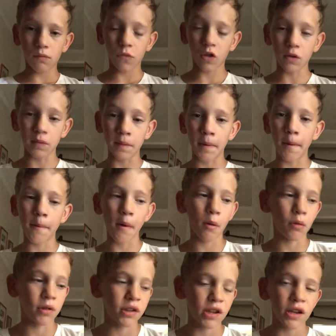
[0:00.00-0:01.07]
So my papa
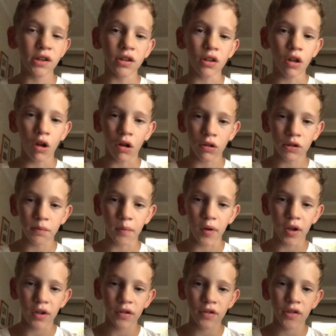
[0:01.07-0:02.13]
was sent to the
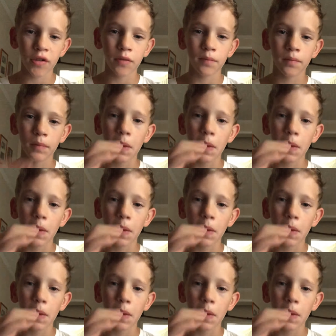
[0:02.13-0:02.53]
hospice,